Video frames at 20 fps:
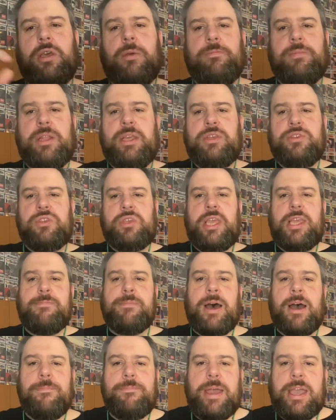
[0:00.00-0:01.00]
Please see
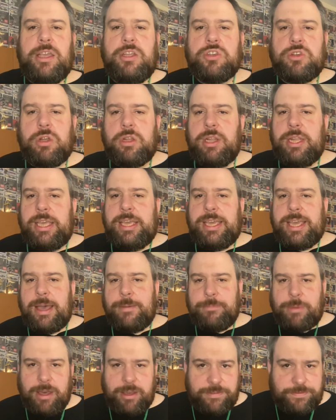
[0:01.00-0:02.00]
my Patreon link
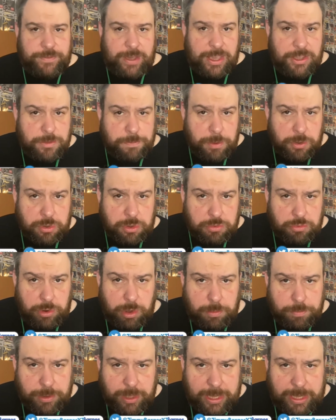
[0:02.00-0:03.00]
and my Facebook
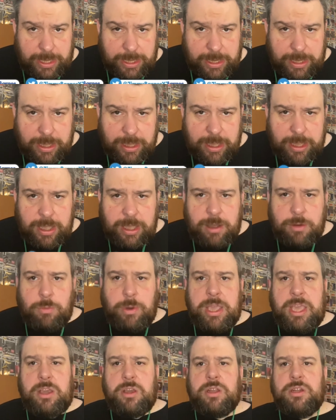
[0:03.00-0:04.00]
group link,
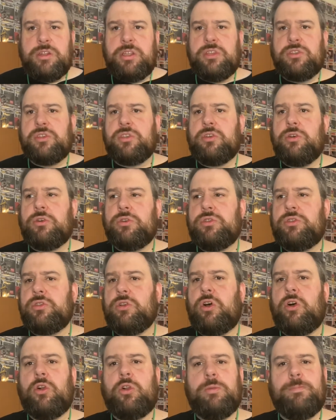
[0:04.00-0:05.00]
where you can
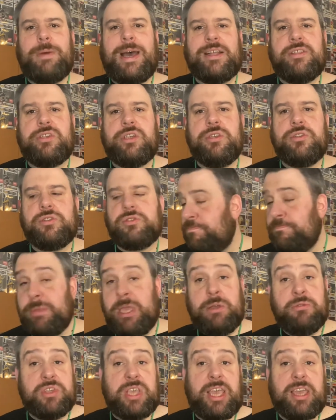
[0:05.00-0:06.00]
discuss all matters
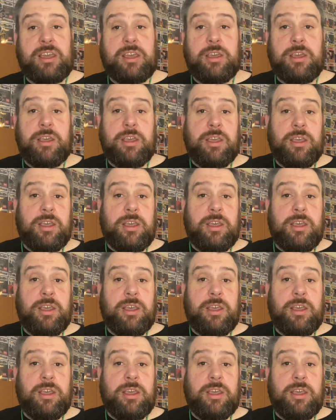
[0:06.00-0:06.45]
music,